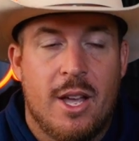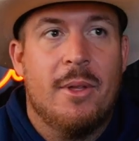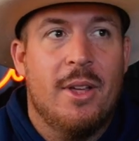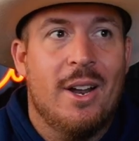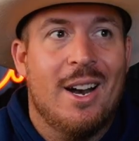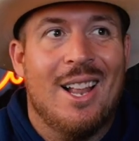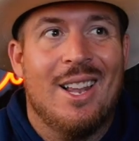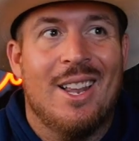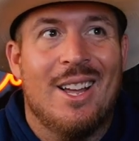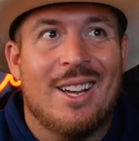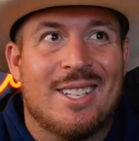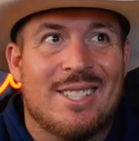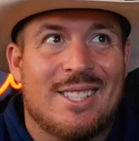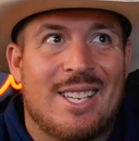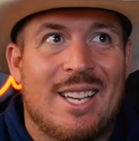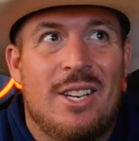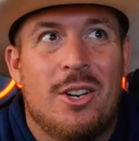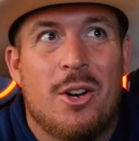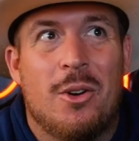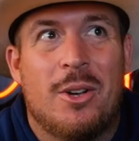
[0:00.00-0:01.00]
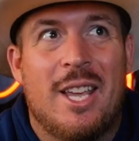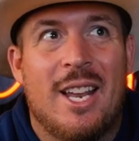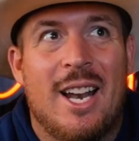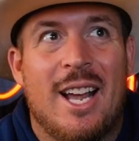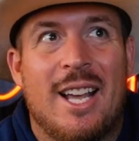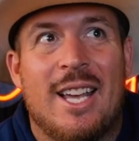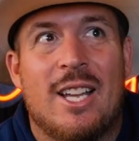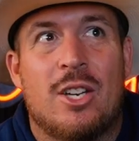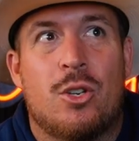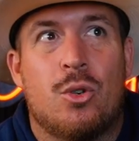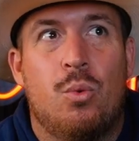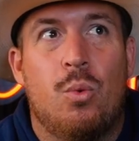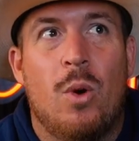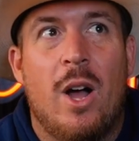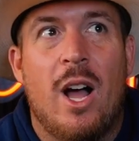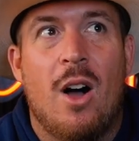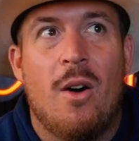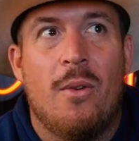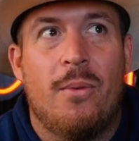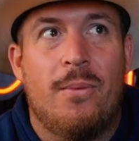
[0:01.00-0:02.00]
But then I look and say, can I get
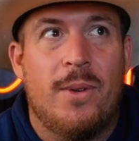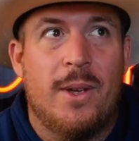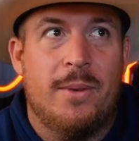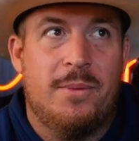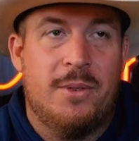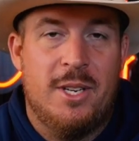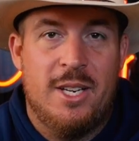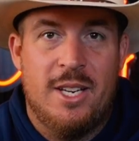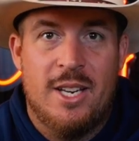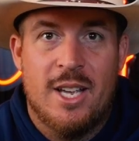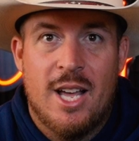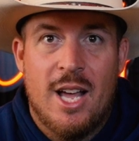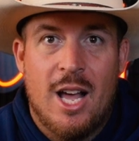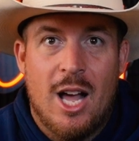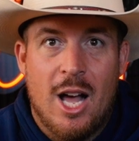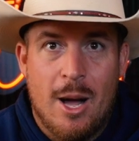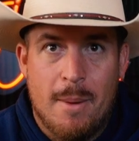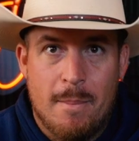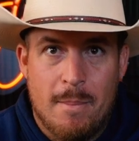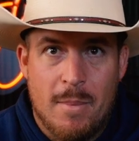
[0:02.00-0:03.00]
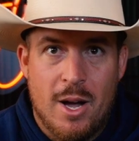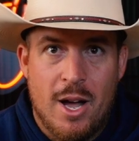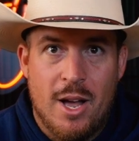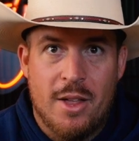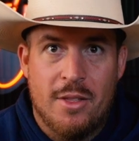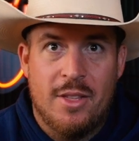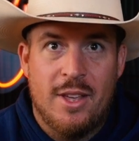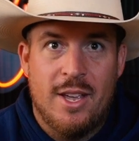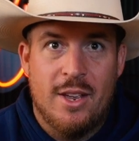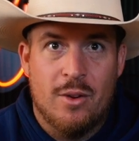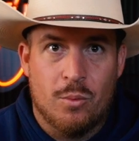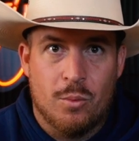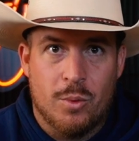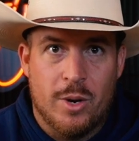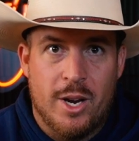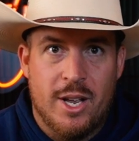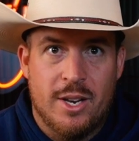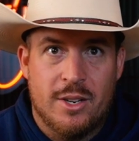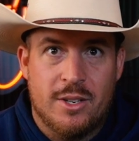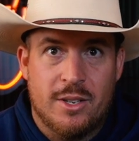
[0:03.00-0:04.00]
$1,250 a month in
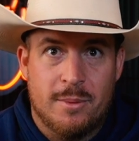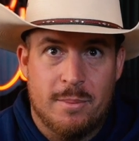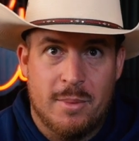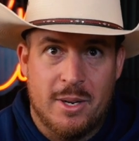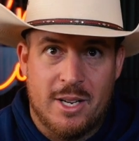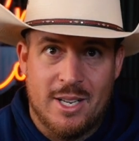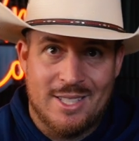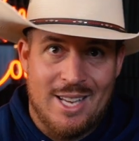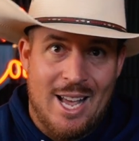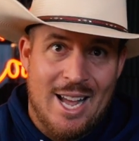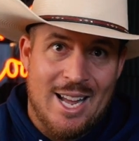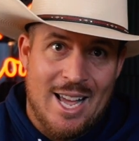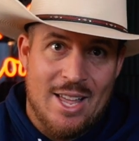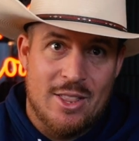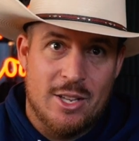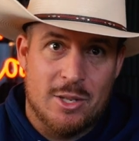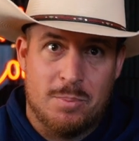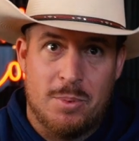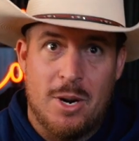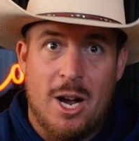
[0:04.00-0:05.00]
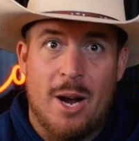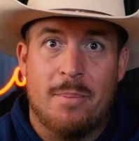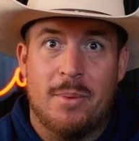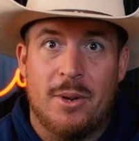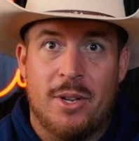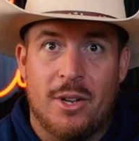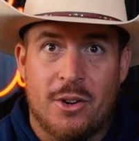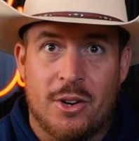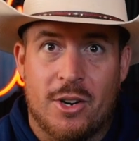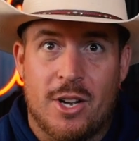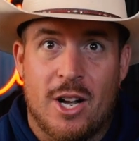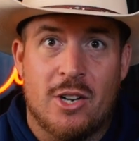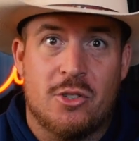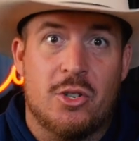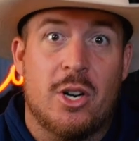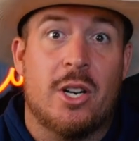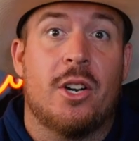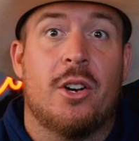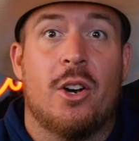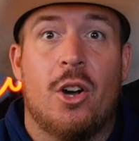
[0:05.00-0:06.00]
rent? Because I got this property under
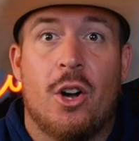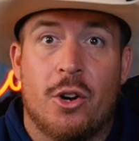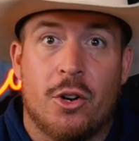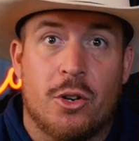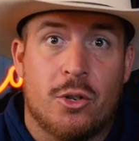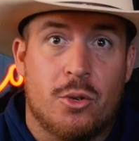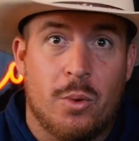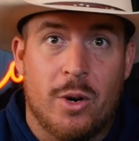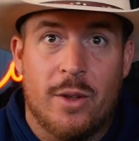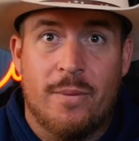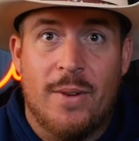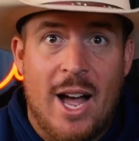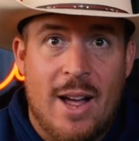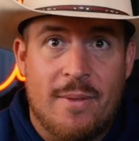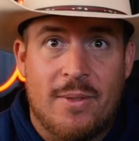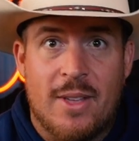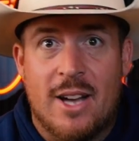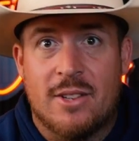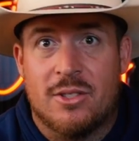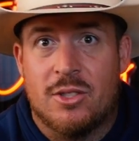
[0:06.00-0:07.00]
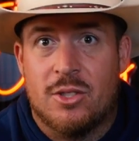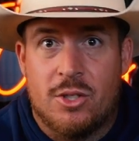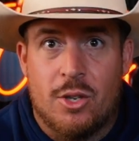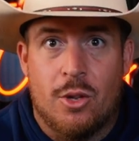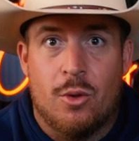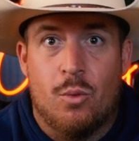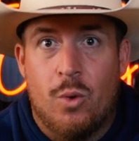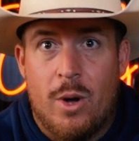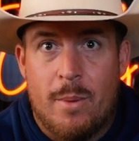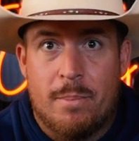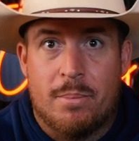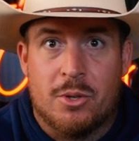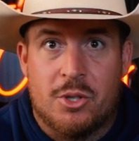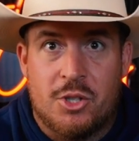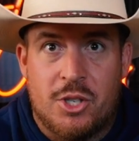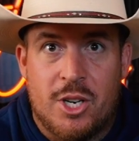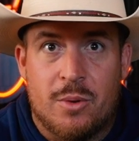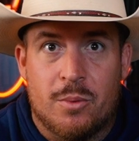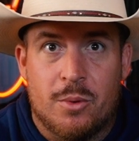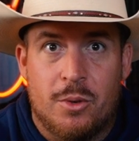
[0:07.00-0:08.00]
contract at $125,000. So the
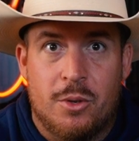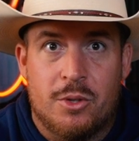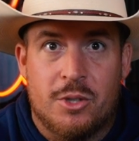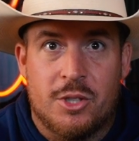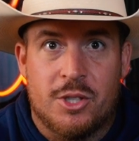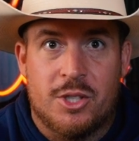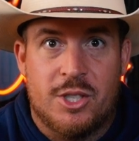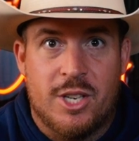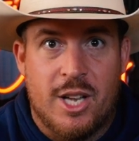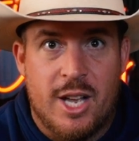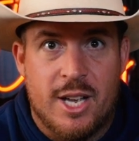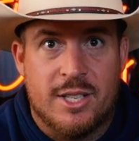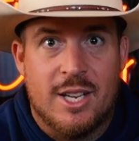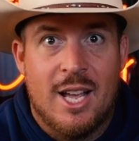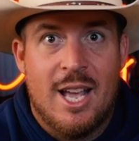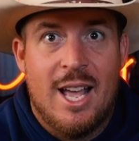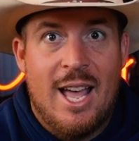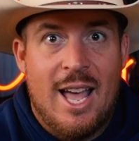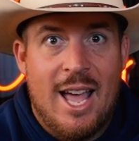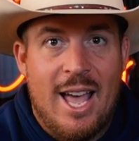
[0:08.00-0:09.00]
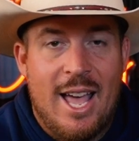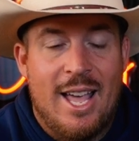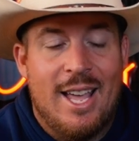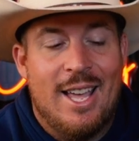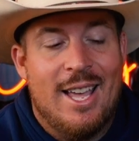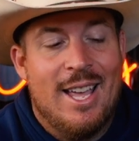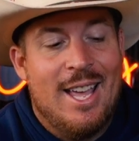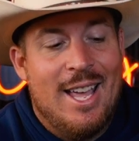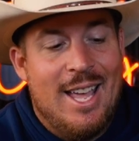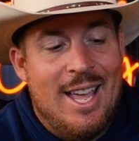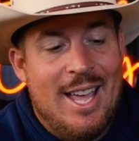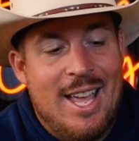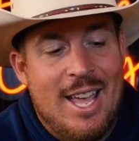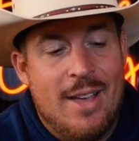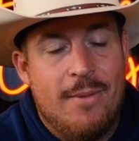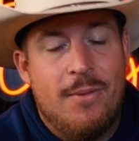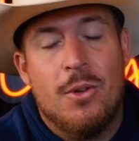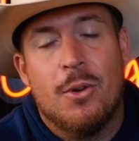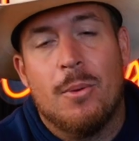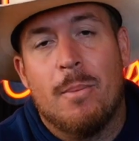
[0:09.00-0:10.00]
1% rule just says, hey,
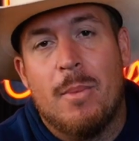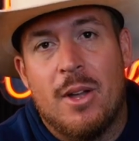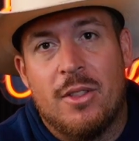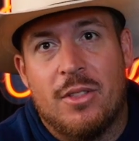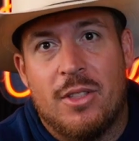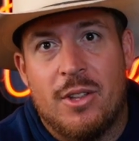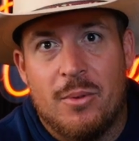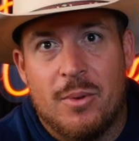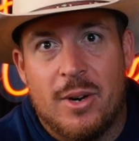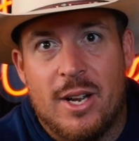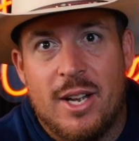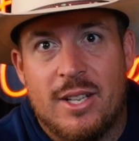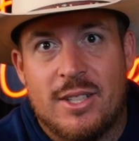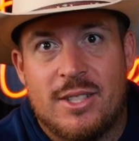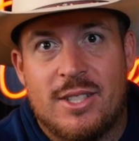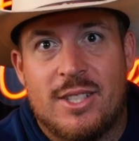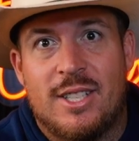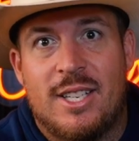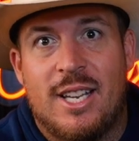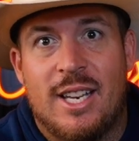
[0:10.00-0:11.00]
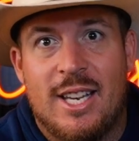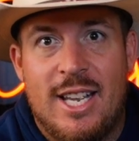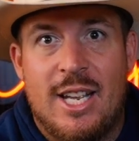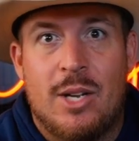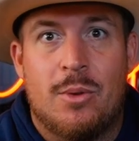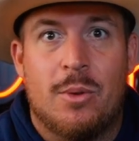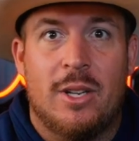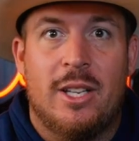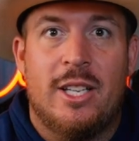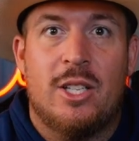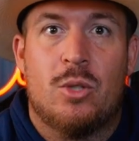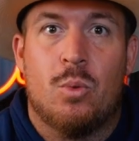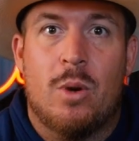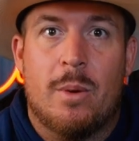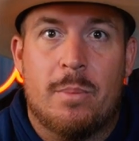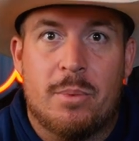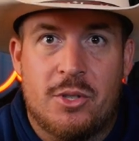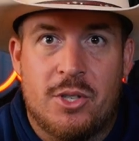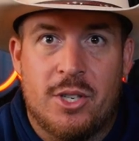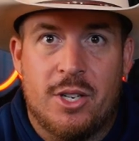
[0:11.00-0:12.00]
if your monthly rents can equal at least
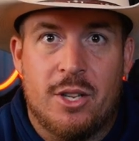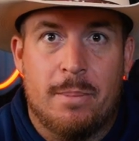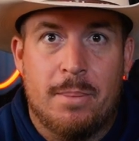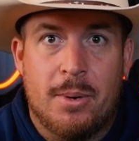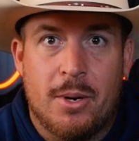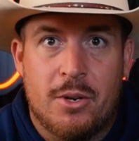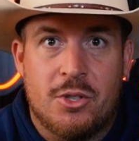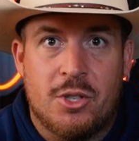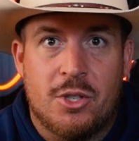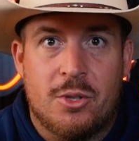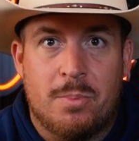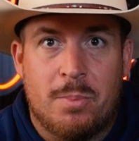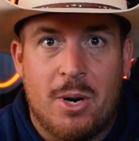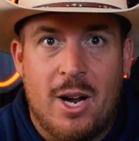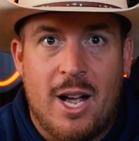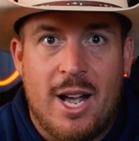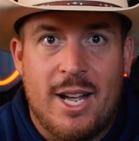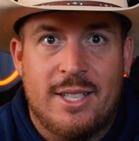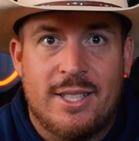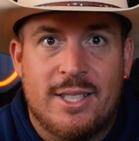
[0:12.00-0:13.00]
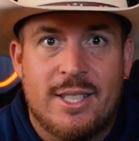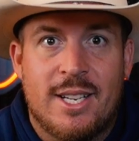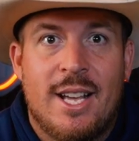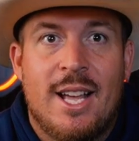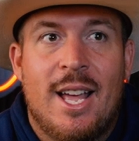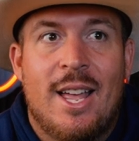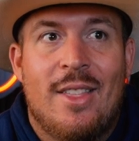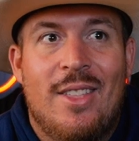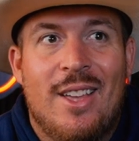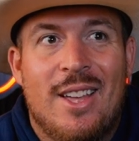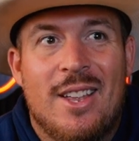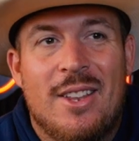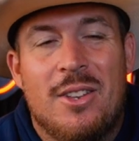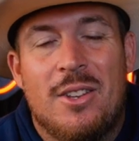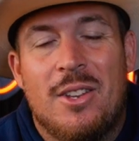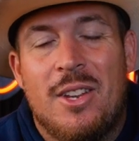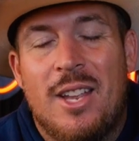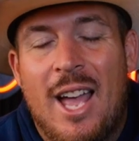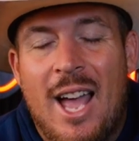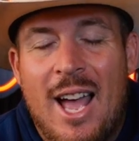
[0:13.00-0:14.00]
1% of the purchase price, then
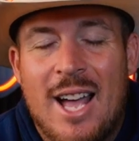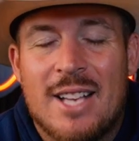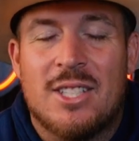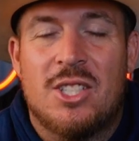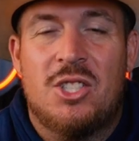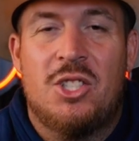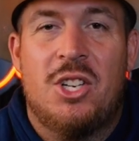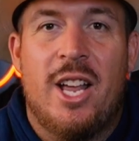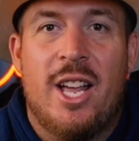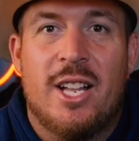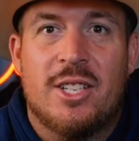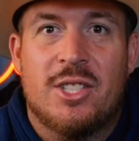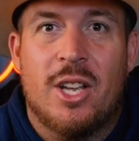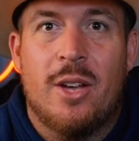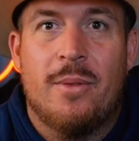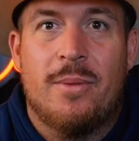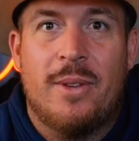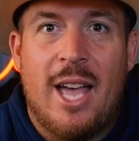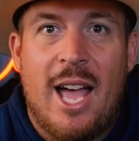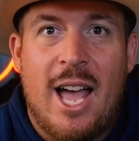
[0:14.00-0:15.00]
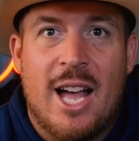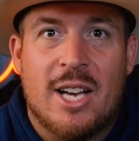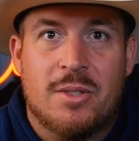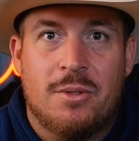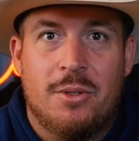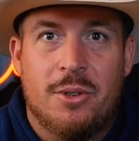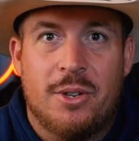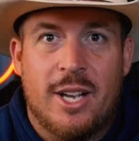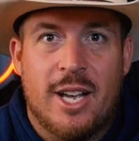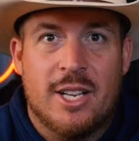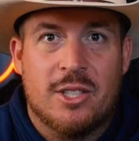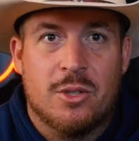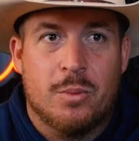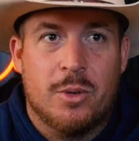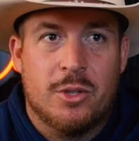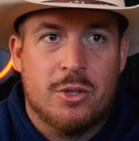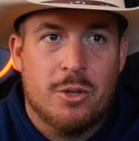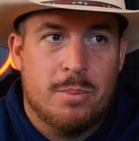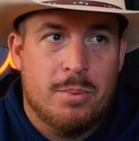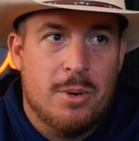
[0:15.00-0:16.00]
it has a chance of cash flowing as a
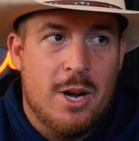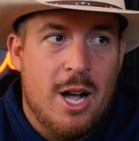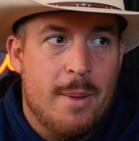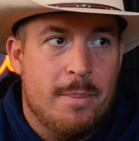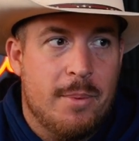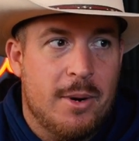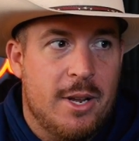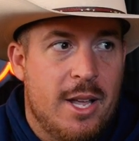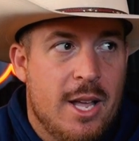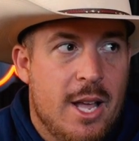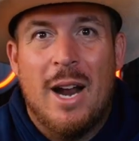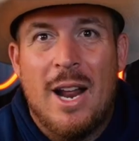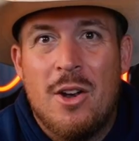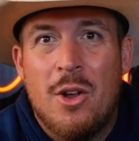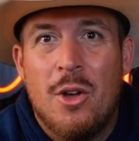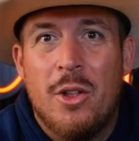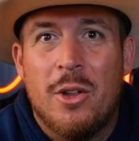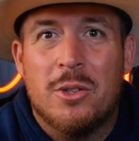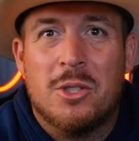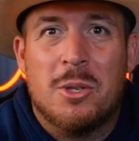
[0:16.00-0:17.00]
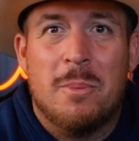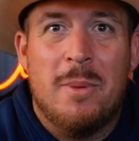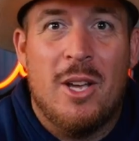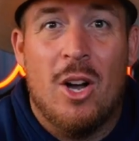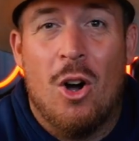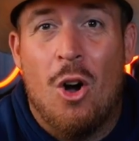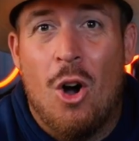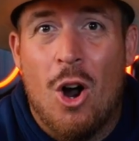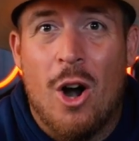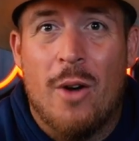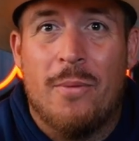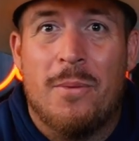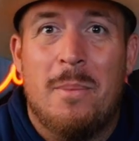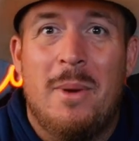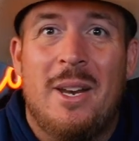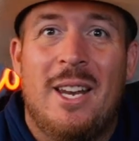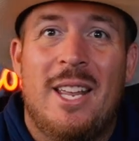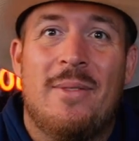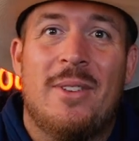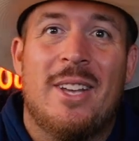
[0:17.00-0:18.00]
rental property. But I knew that it was gonna be hard for
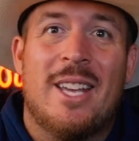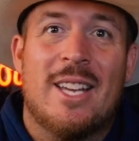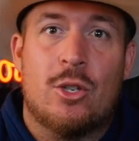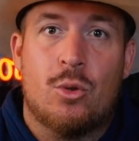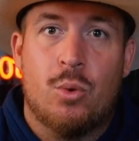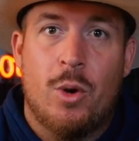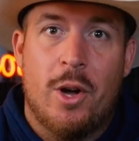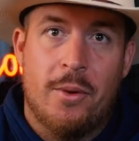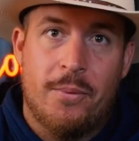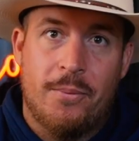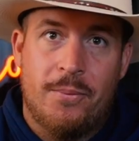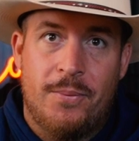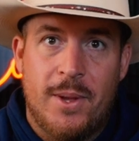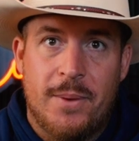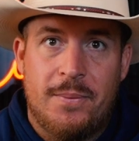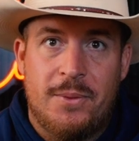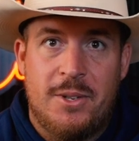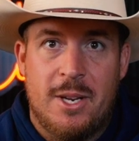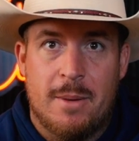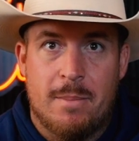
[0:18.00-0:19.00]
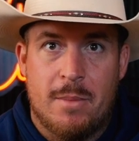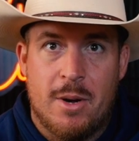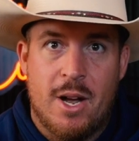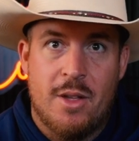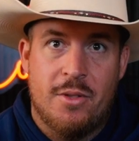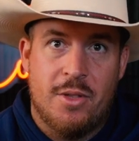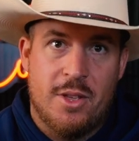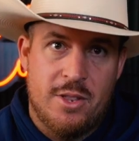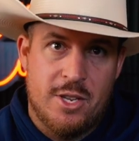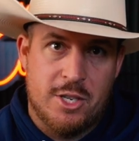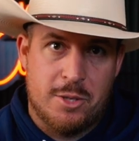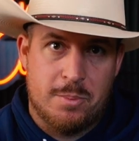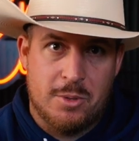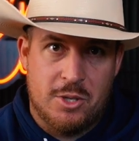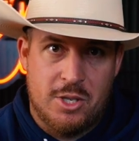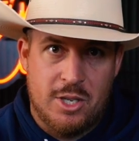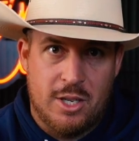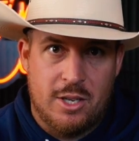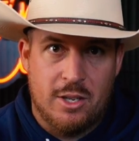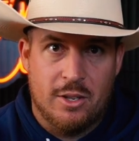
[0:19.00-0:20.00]
me to even get $1,250 a month in this
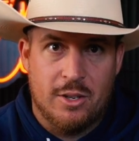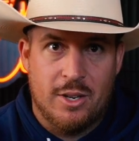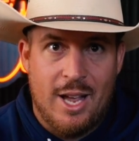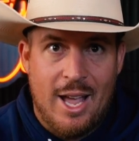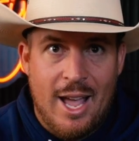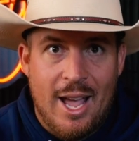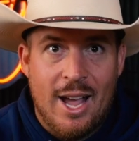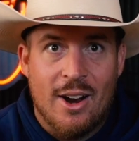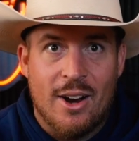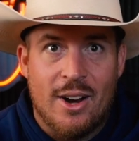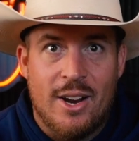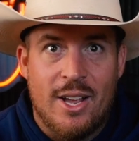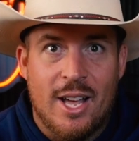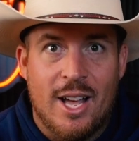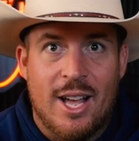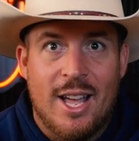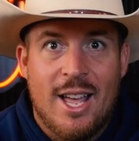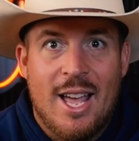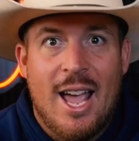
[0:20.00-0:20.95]
particular area.